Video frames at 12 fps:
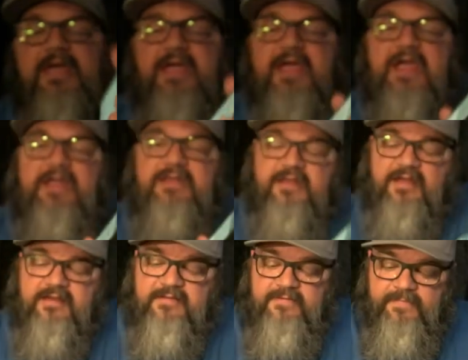
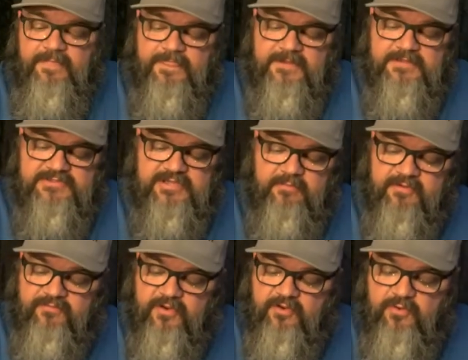and some
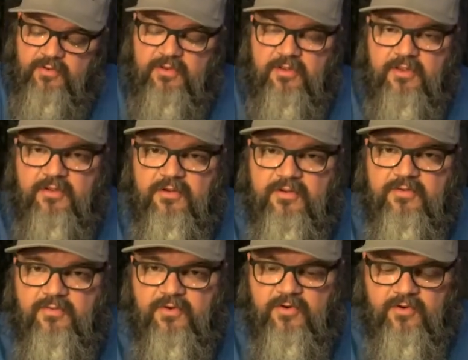of you
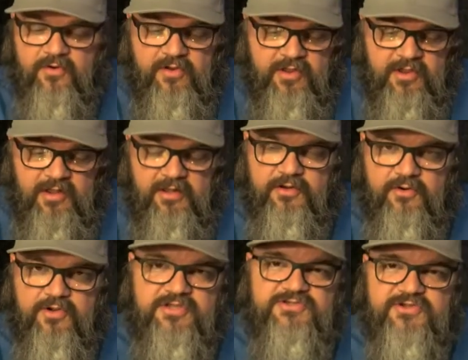were a
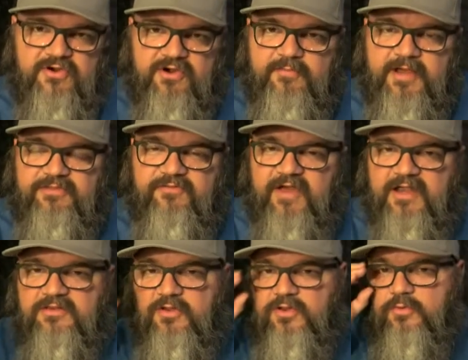little concerned about the
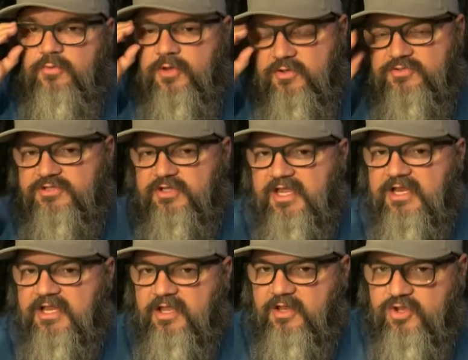fact that you were used to
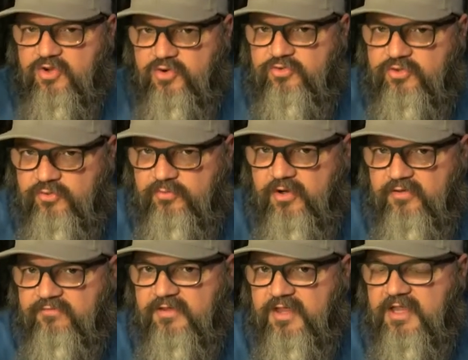getting a YouTube
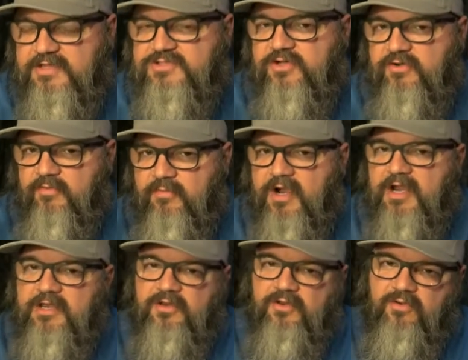notification to
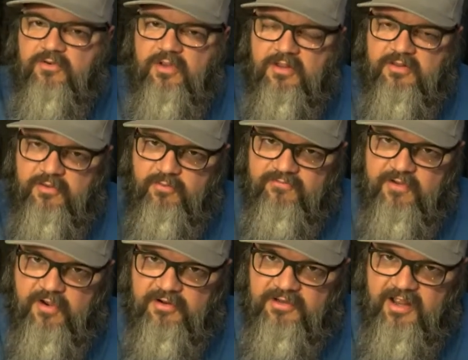remind you that we've
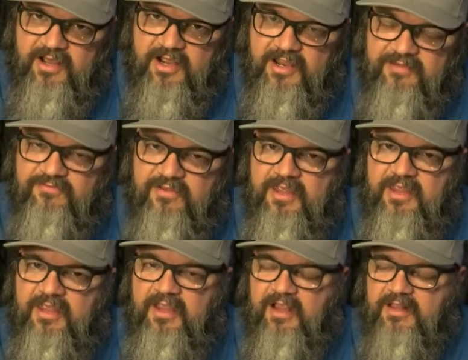gone live.
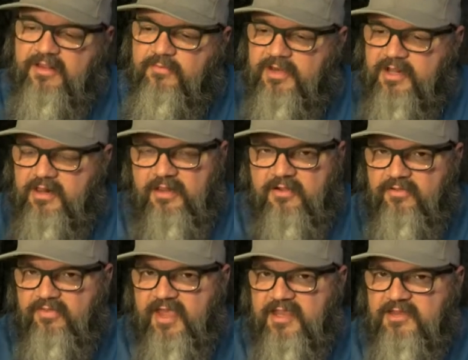And then when you click
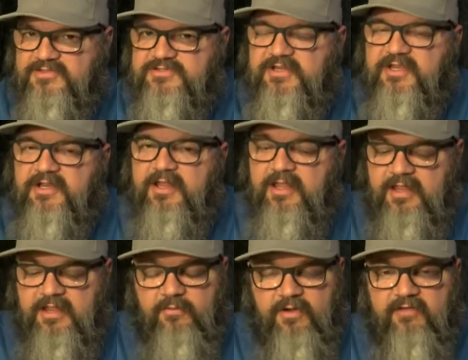on that, you see it.
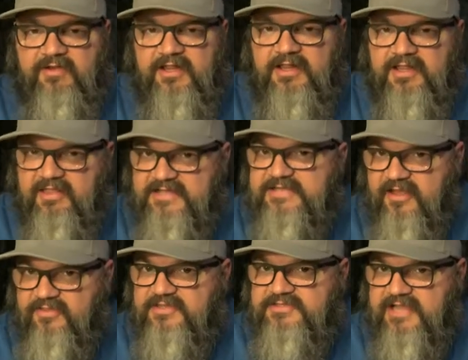Well, evidently that's
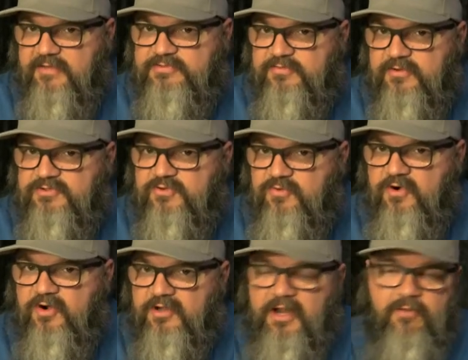how this app's supposed to
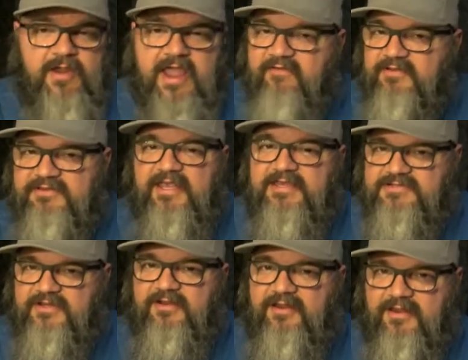work. Now, we haven't
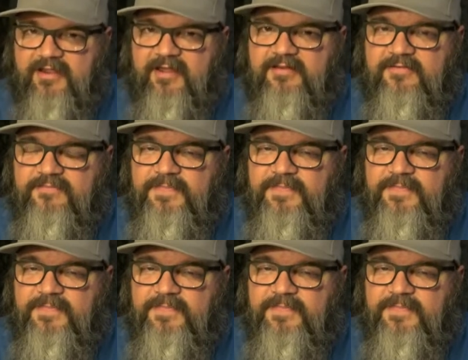tested it yet,